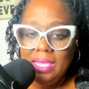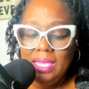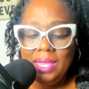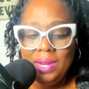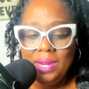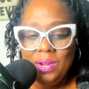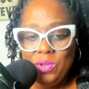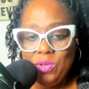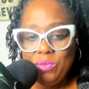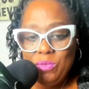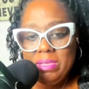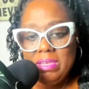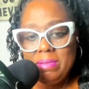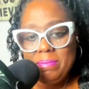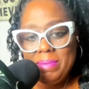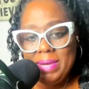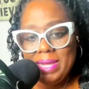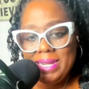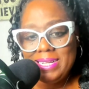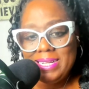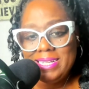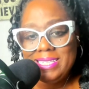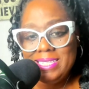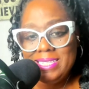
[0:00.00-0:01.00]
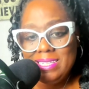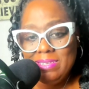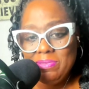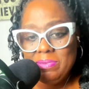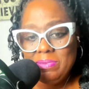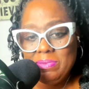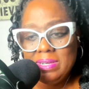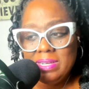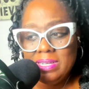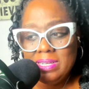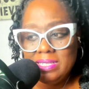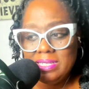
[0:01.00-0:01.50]
I don't mean by
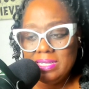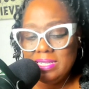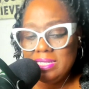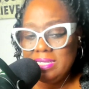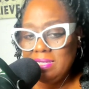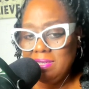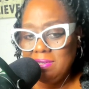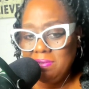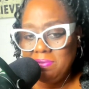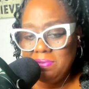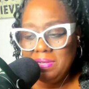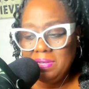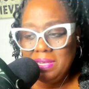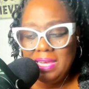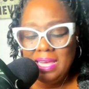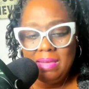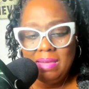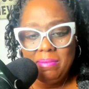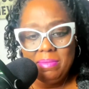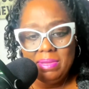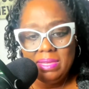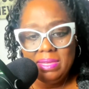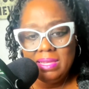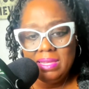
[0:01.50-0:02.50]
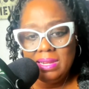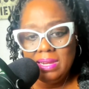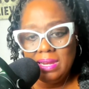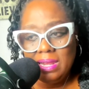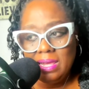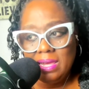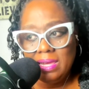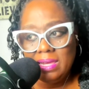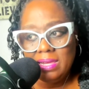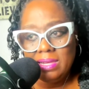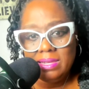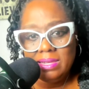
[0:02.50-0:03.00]
because of Tiffany. I mean,
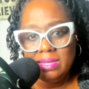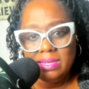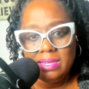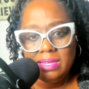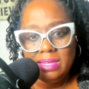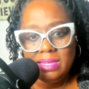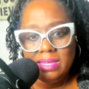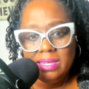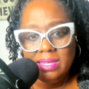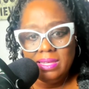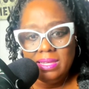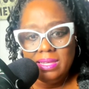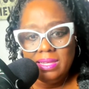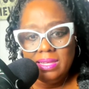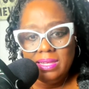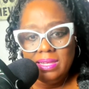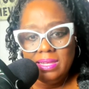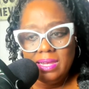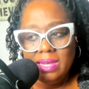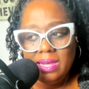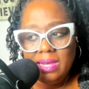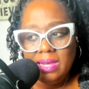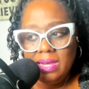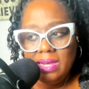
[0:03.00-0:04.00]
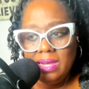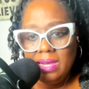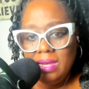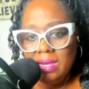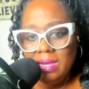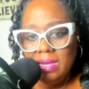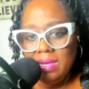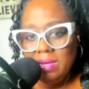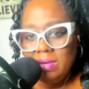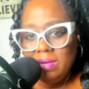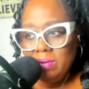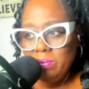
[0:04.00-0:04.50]
like,
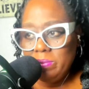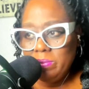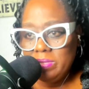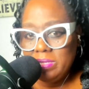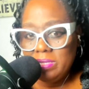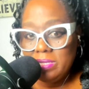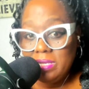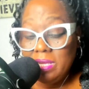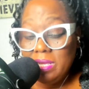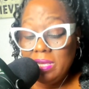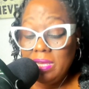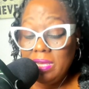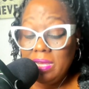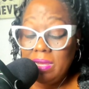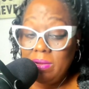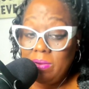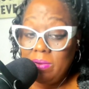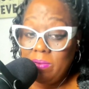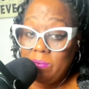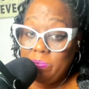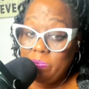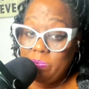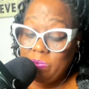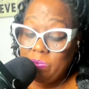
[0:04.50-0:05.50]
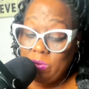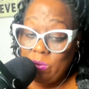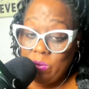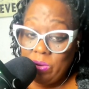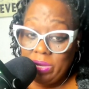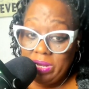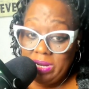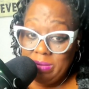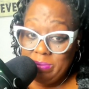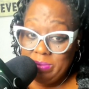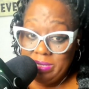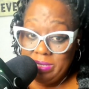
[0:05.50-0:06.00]
let
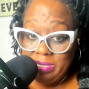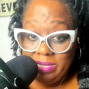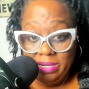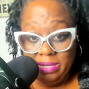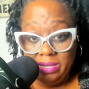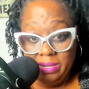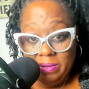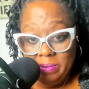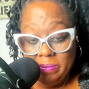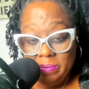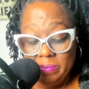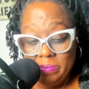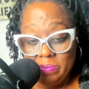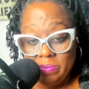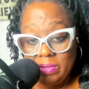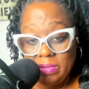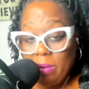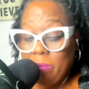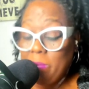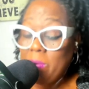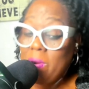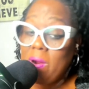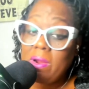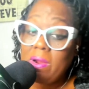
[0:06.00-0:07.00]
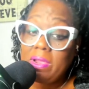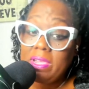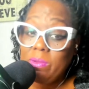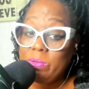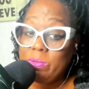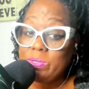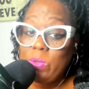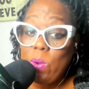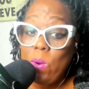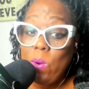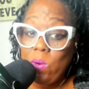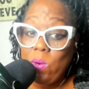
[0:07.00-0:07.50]
me tell you, parking
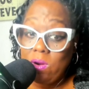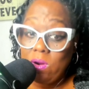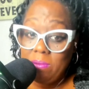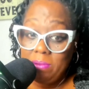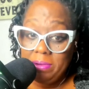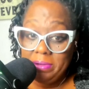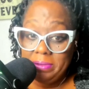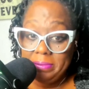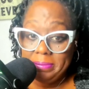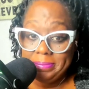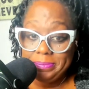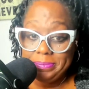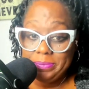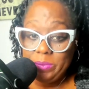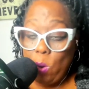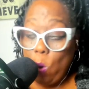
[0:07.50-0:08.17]
was horrible.